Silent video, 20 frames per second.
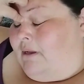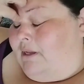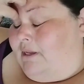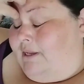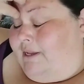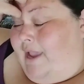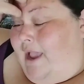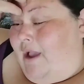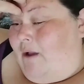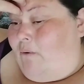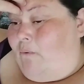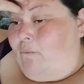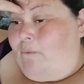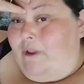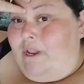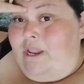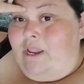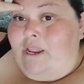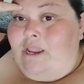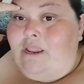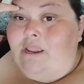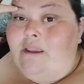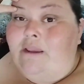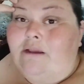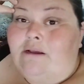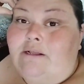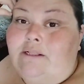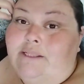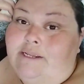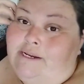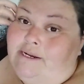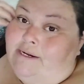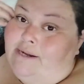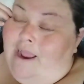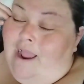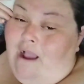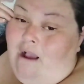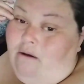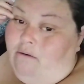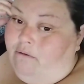yeah, we cleaned
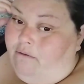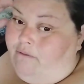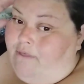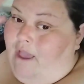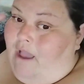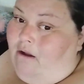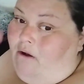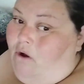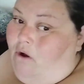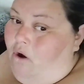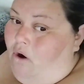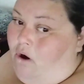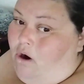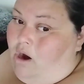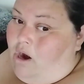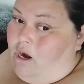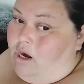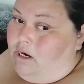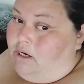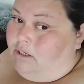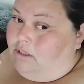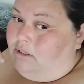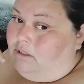out that car.